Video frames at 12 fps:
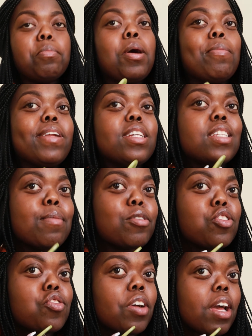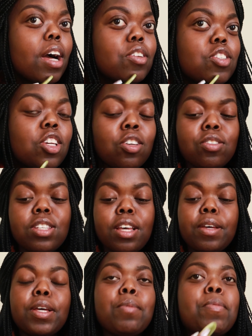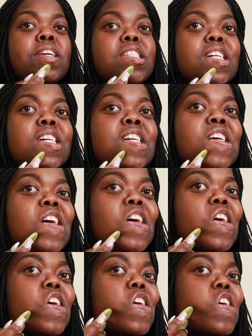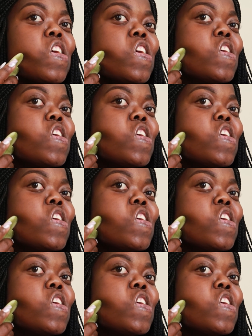but i'm going to demonstrate how to use it it basically like